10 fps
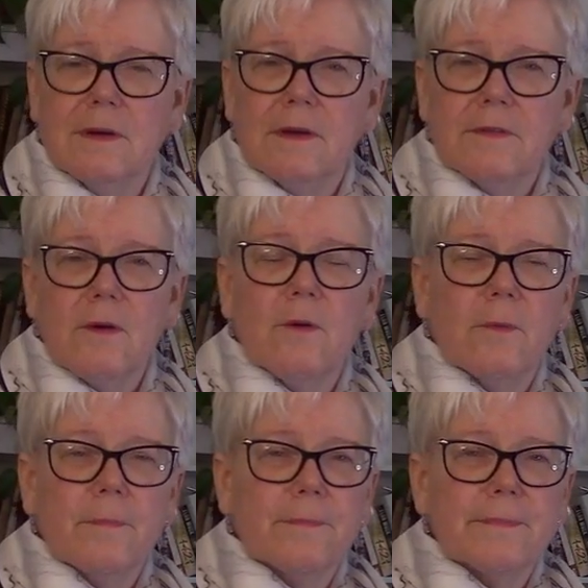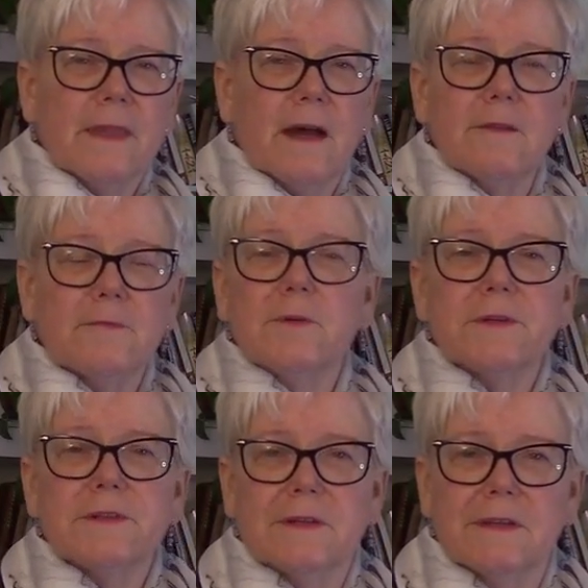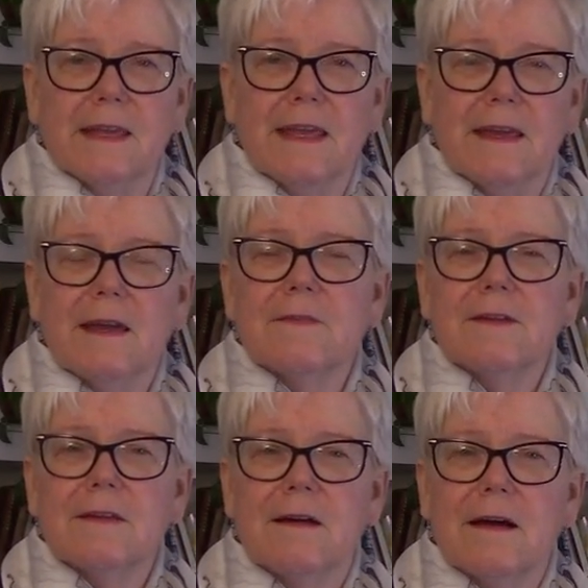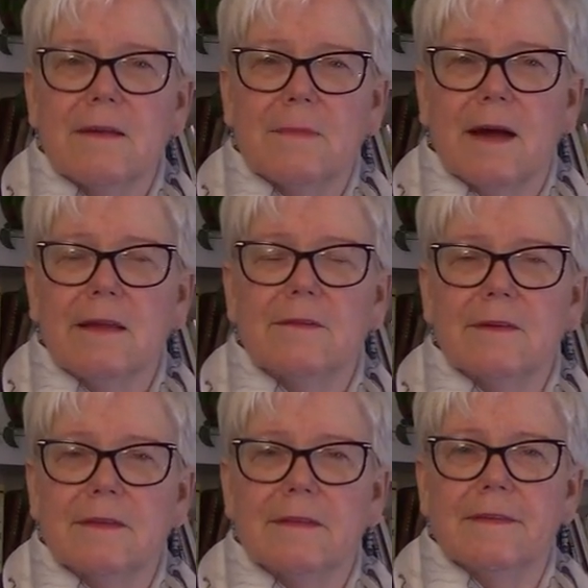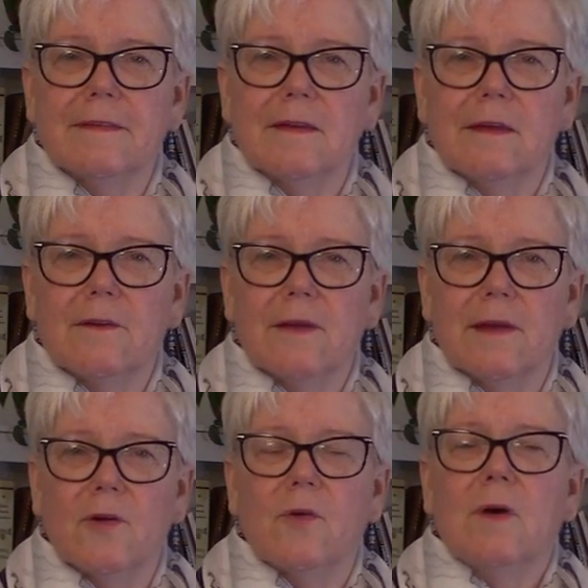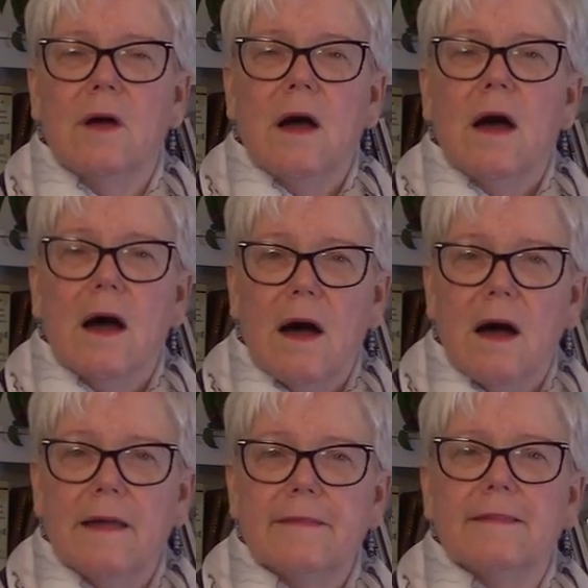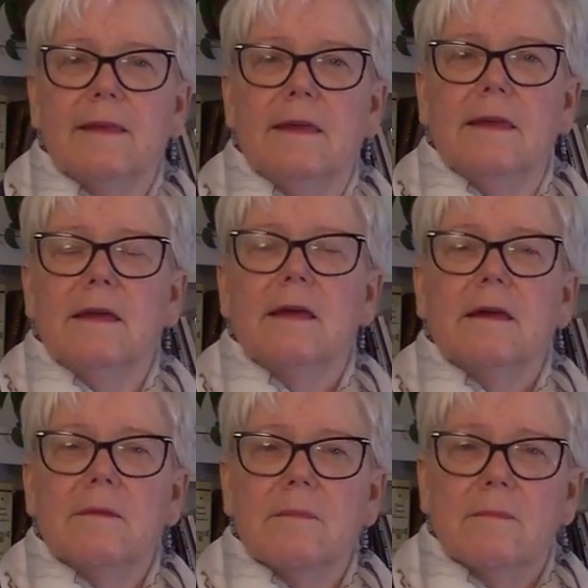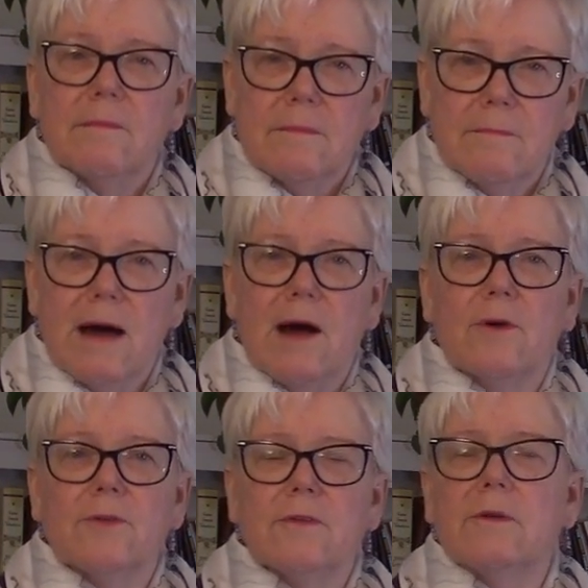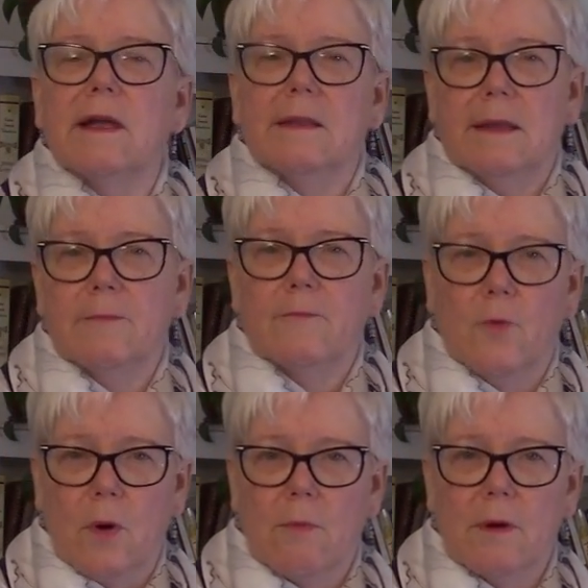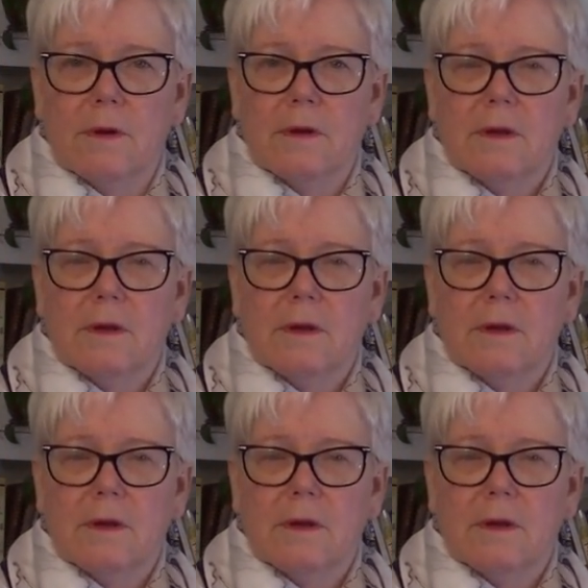So, unfortunately, every time I look at this scenario, I see Mao's Great Leap Forward.